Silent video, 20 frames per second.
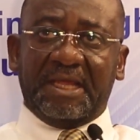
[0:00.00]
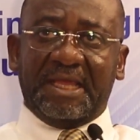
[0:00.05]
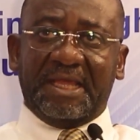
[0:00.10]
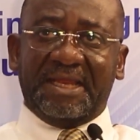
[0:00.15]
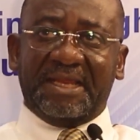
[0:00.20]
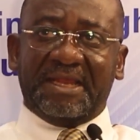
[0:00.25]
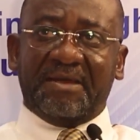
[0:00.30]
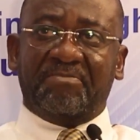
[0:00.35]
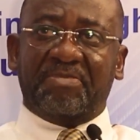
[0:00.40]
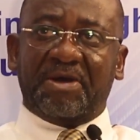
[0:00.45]

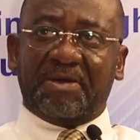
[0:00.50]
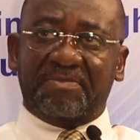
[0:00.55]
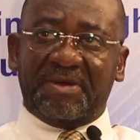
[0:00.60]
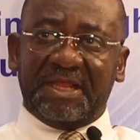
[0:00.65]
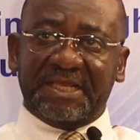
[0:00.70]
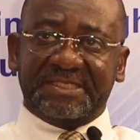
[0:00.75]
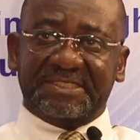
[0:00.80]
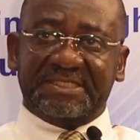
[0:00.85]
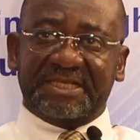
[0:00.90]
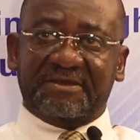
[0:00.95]
In the
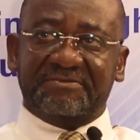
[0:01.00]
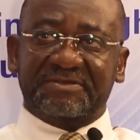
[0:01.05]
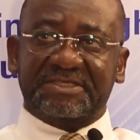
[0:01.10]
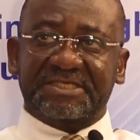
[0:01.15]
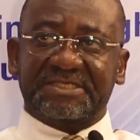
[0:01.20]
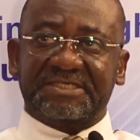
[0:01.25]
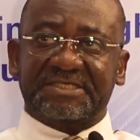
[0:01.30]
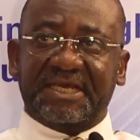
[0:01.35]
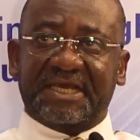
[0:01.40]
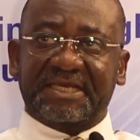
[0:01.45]
public
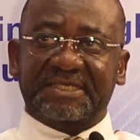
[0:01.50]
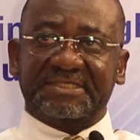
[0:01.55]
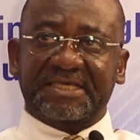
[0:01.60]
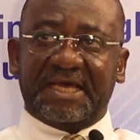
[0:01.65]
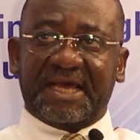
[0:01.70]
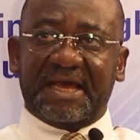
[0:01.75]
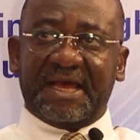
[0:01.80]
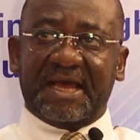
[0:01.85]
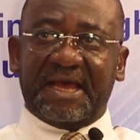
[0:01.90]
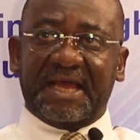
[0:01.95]
services
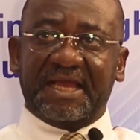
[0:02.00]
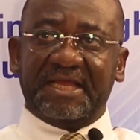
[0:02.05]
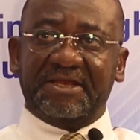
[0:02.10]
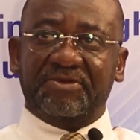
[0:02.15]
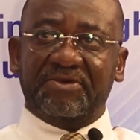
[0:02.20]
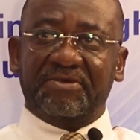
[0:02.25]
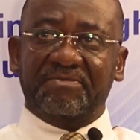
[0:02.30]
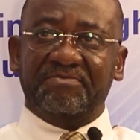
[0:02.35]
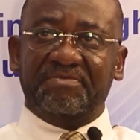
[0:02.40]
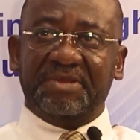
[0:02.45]
sector, I
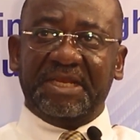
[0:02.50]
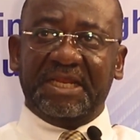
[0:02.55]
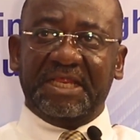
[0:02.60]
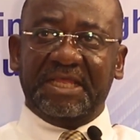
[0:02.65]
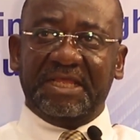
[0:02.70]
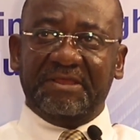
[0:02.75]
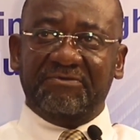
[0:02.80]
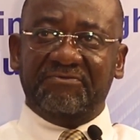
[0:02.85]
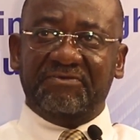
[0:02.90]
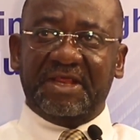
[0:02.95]
don't
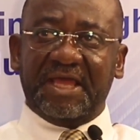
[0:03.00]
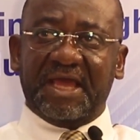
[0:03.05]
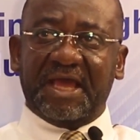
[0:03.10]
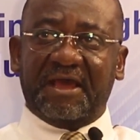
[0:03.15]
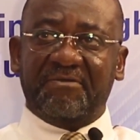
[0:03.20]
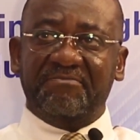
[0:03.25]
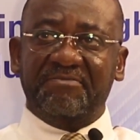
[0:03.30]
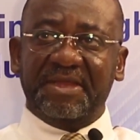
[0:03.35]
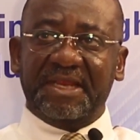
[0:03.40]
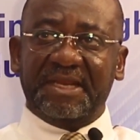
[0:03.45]
believe they
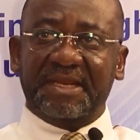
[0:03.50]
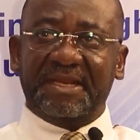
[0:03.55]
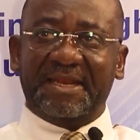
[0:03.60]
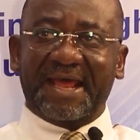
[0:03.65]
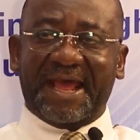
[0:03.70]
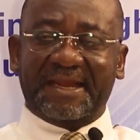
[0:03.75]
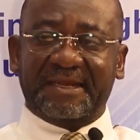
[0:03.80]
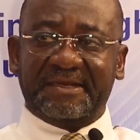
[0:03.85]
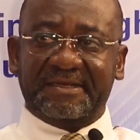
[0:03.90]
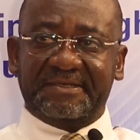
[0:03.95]
have been
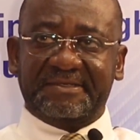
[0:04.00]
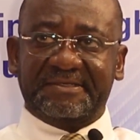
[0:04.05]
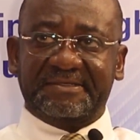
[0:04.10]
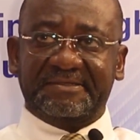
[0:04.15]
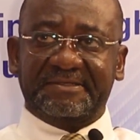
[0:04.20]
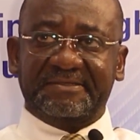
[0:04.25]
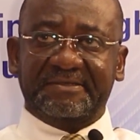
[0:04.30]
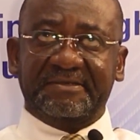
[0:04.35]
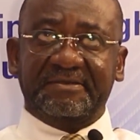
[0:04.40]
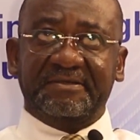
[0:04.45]
that
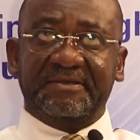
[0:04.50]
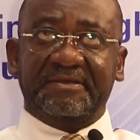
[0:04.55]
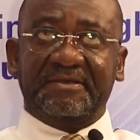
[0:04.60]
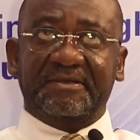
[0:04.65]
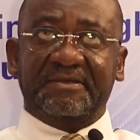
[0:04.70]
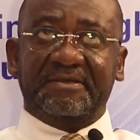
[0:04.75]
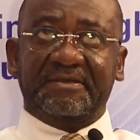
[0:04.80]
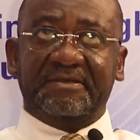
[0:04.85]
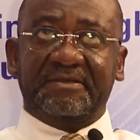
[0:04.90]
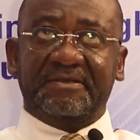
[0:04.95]

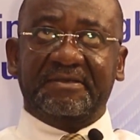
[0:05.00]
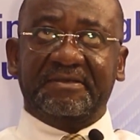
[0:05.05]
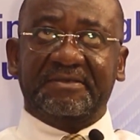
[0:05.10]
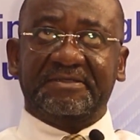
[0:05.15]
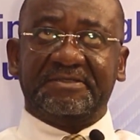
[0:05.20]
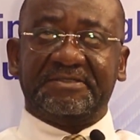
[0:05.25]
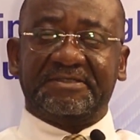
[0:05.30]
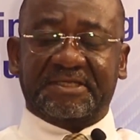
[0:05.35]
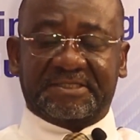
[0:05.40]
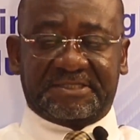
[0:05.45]

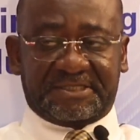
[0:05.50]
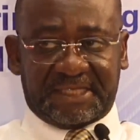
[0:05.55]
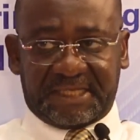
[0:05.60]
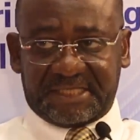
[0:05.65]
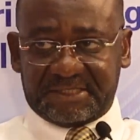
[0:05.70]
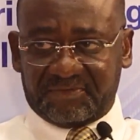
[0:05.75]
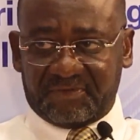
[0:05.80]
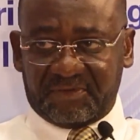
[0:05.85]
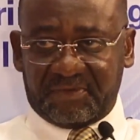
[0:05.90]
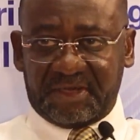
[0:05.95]

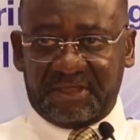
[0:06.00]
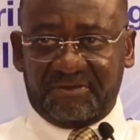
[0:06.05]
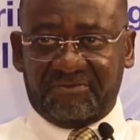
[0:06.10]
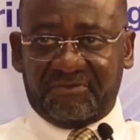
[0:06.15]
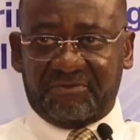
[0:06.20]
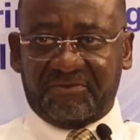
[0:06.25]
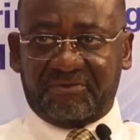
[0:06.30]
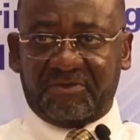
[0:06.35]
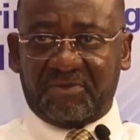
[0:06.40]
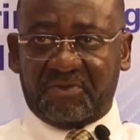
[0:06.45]
successful,
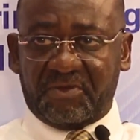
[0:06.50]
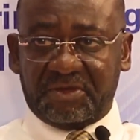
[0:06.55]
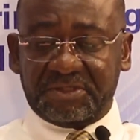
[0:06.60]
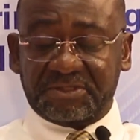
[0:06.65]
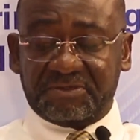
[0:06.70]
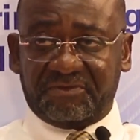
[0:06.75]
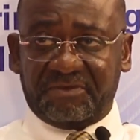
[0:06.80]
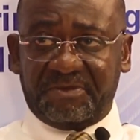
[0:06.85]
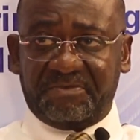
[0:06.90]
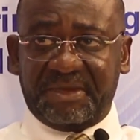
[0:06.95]
if for
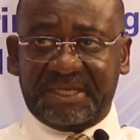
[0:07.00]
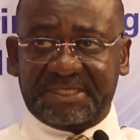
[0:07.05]
want of a